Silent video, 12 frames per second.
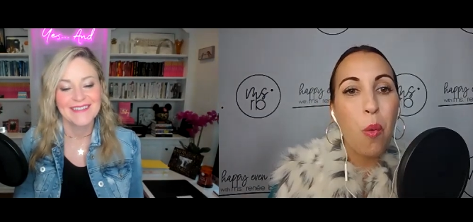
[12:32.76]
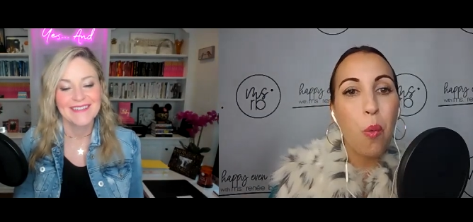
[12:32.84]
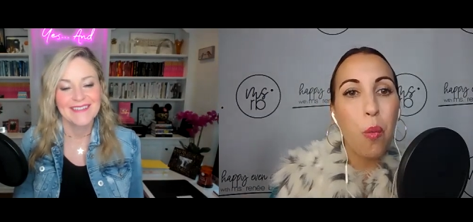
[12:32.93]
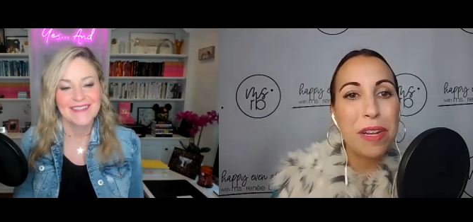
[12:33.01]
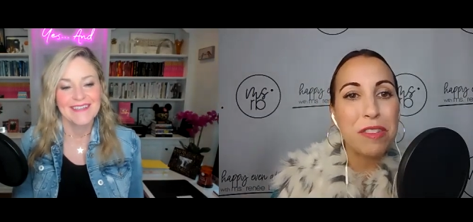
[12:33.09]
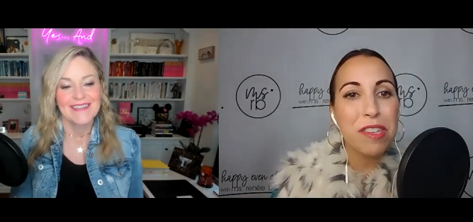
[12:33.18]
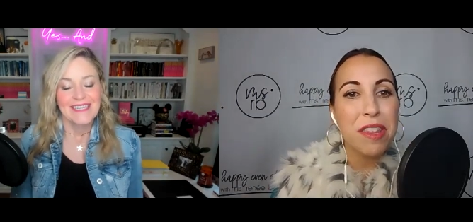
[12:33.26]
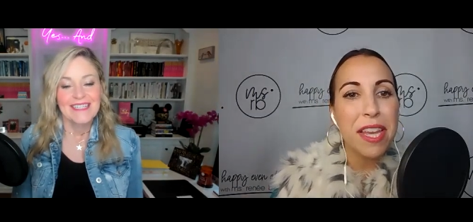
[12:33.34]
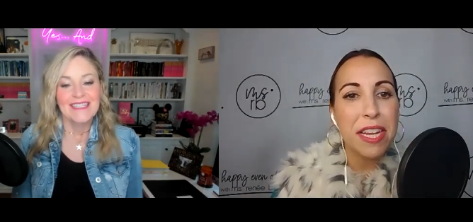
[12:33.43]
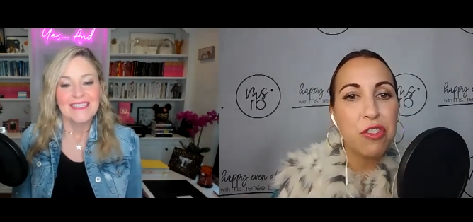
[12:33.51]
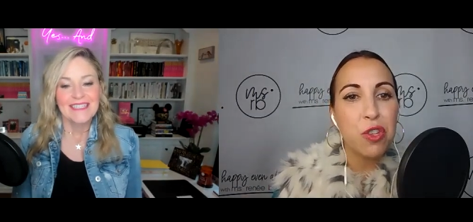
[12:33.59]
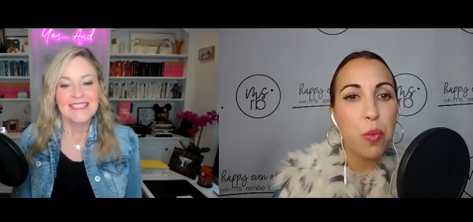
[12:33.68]
Speaker 1: What do
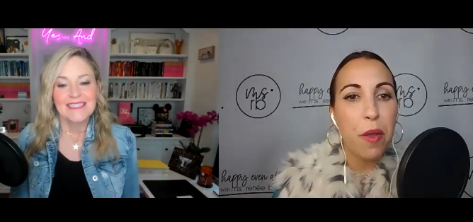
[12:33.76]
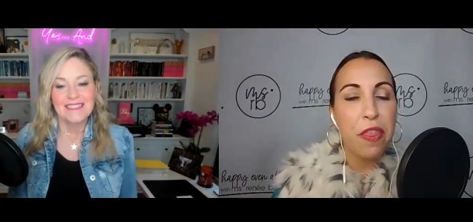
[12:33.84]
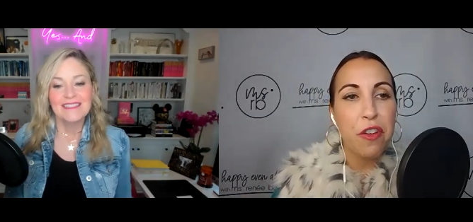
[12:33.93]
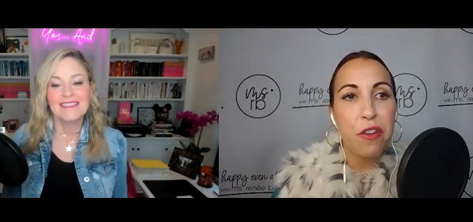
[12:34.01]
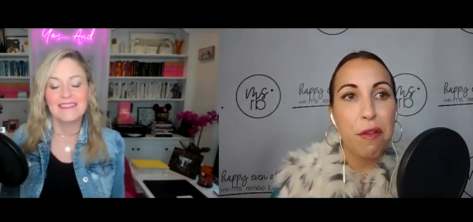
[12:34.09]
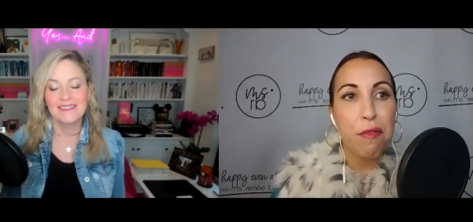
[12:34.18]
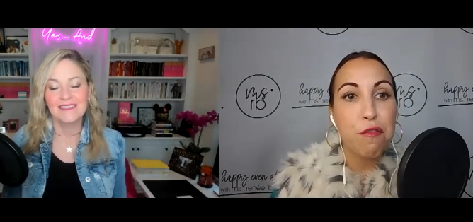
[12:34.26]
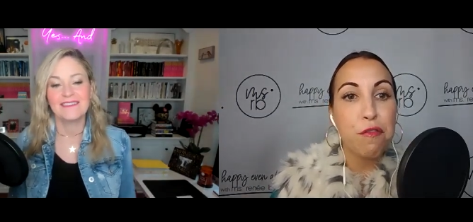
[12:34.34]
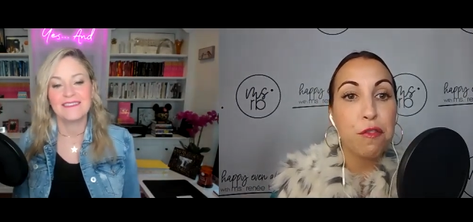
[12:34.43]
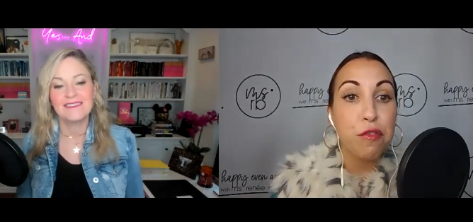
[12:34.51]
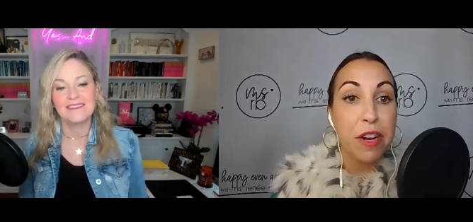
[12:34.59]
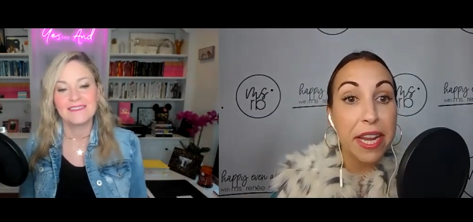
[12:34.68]
they do when they're
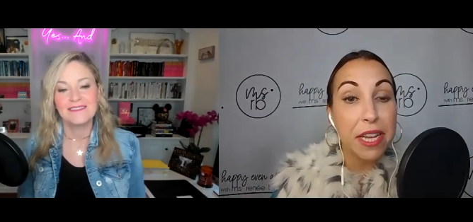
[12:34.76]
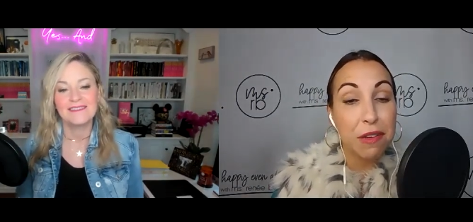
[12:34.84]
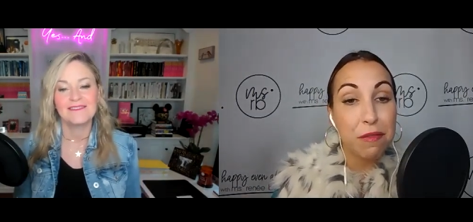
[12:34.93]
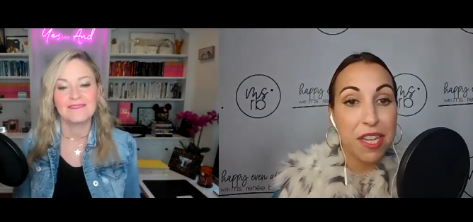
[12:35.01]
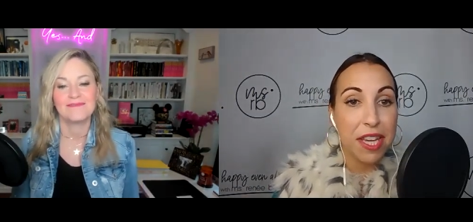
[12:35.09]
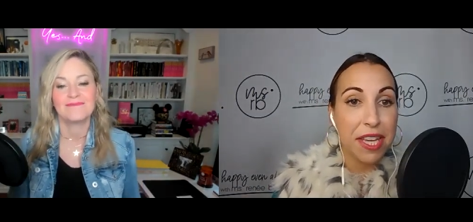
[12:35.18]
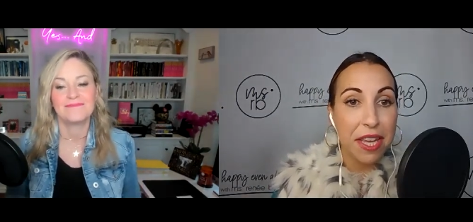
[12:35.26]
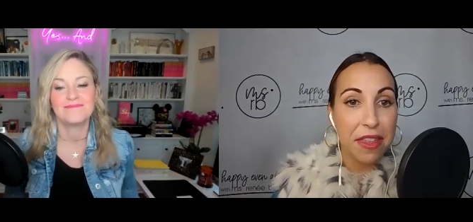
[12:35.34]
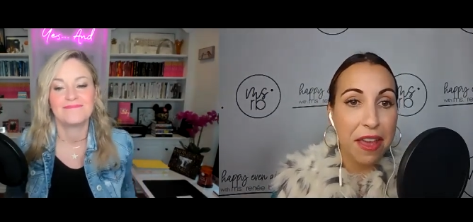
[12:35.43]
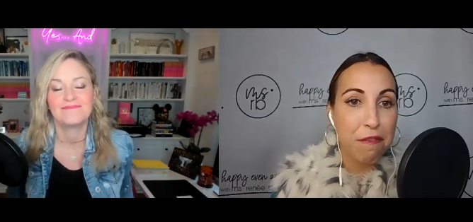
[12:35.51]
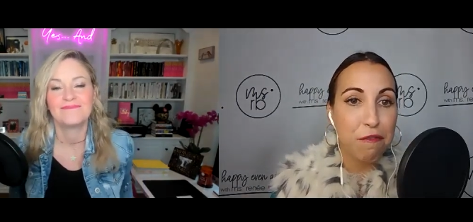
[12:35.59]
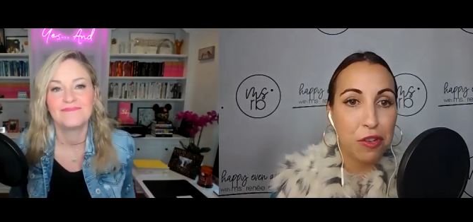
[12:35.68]
afraid of taking
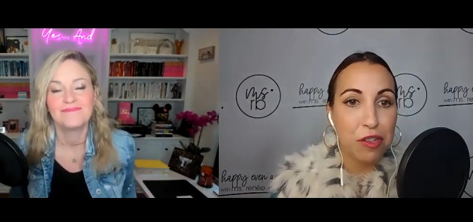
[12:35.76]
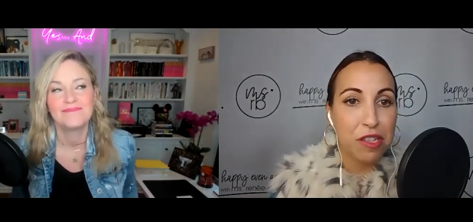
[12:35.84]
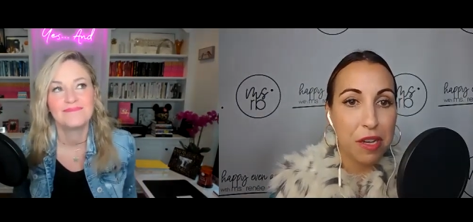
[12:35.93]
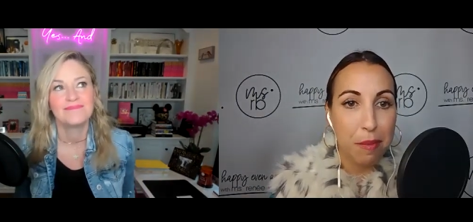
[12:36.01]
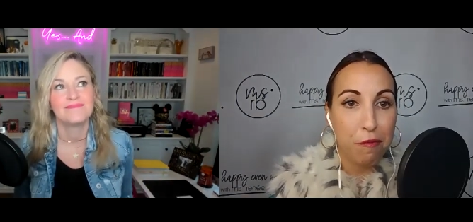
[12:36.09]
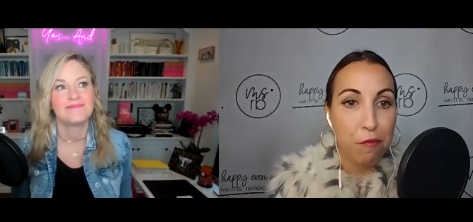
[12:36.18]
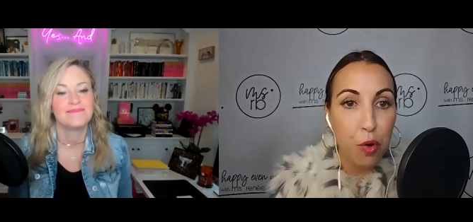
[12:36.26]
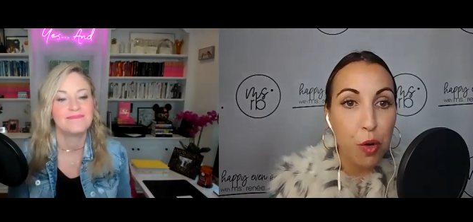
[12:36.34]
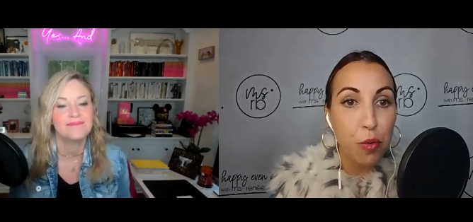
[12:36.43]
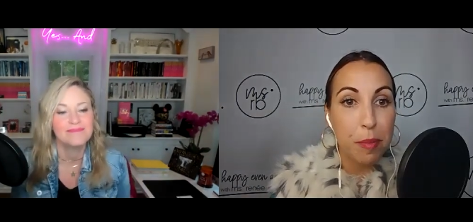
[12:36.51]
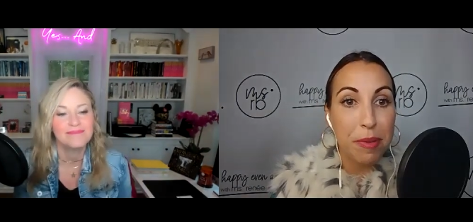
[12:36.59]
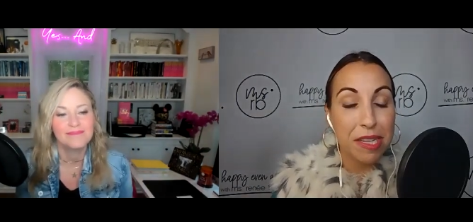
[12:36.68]
that first step
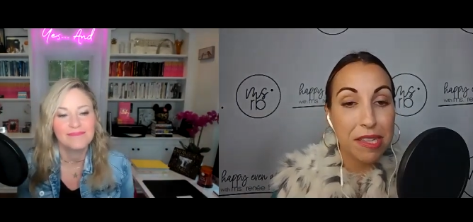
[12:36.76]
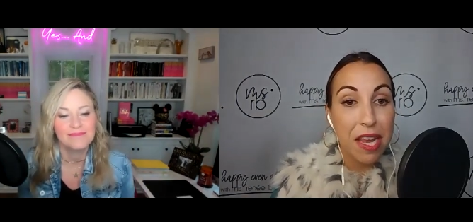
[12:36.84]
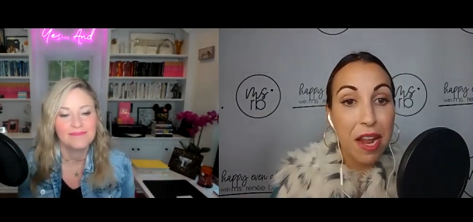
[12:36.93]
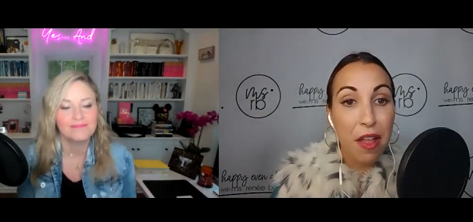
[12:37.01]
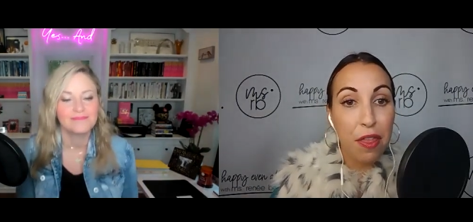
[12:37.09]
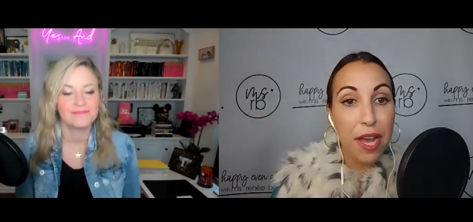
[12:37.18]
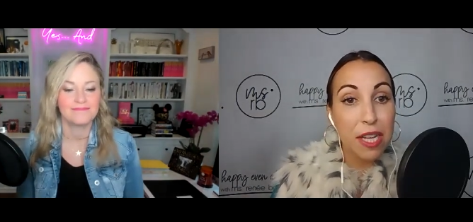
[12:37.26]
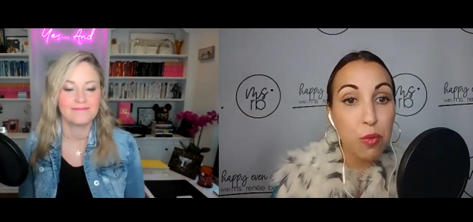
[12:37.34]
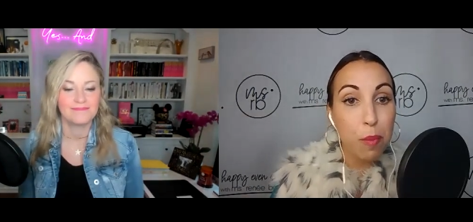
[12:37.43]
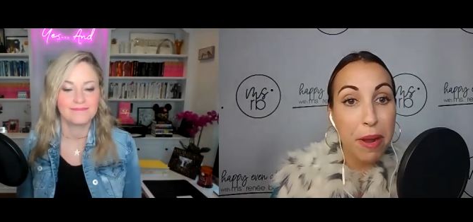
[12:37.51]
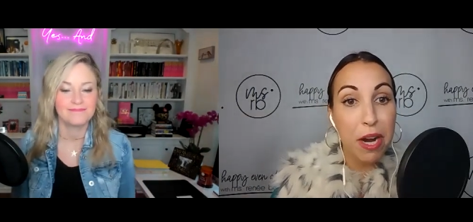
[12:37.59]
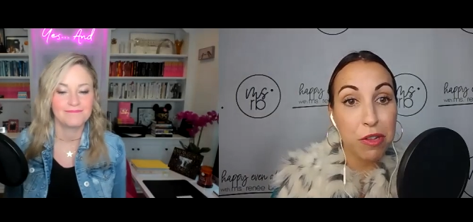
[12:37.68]
forward? Because that's
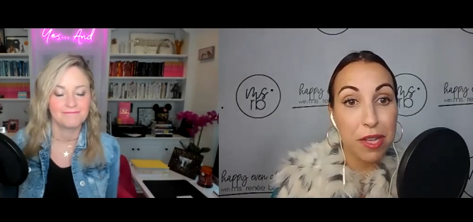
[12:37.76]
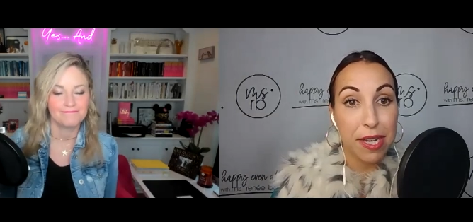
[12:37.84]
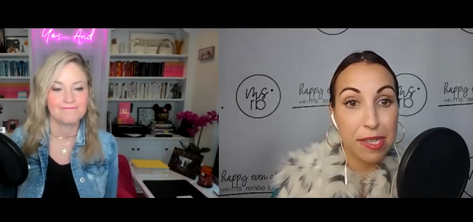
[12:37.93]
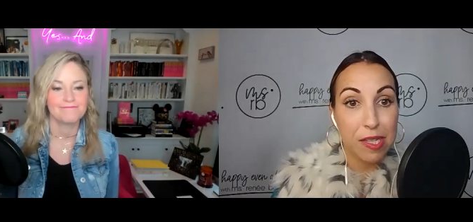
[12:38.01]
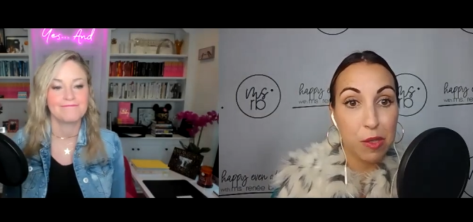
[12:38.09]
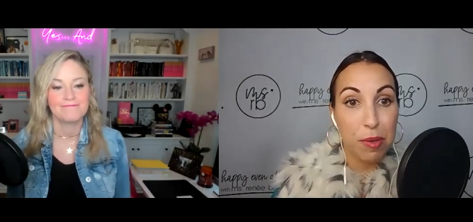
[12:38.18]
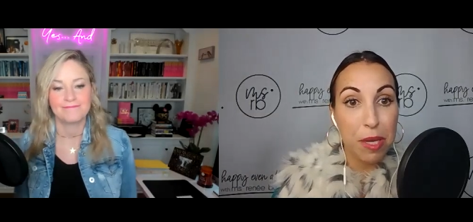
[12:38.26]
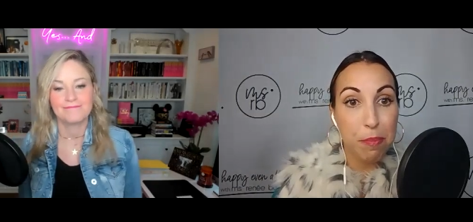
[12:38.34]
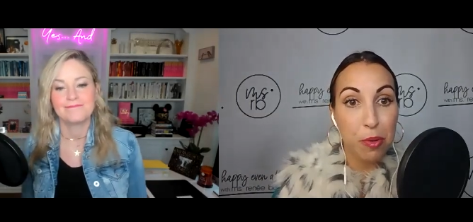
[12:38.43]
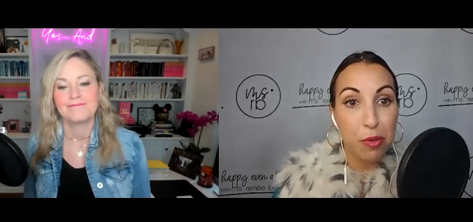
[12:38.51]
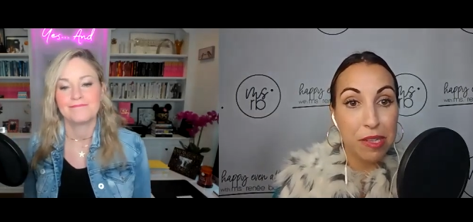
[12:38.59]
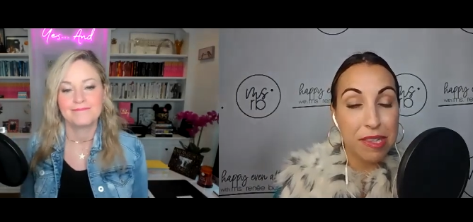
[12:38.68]
what paralyzes
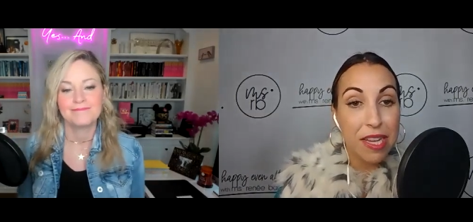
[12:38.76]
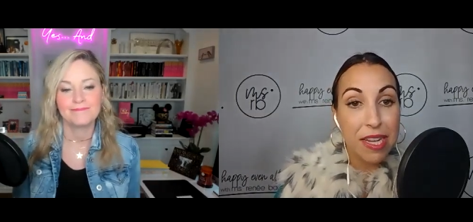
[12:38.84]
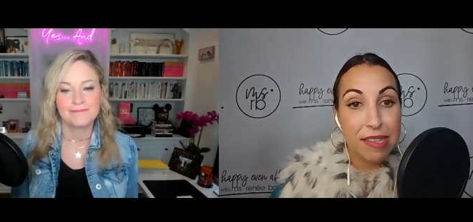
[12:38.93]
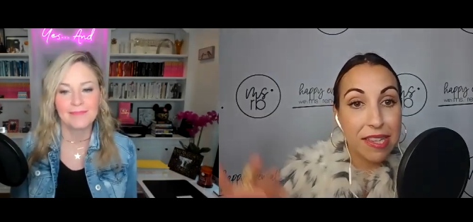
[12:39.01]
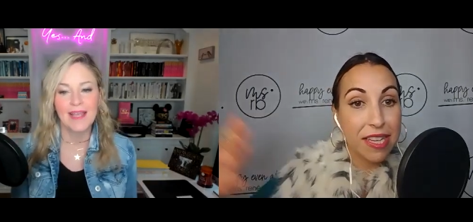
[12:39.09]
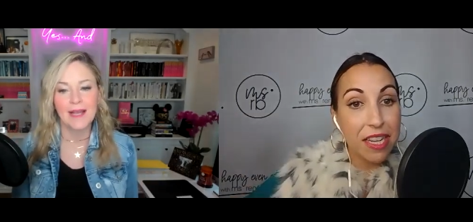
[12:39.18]
people. It's, it's the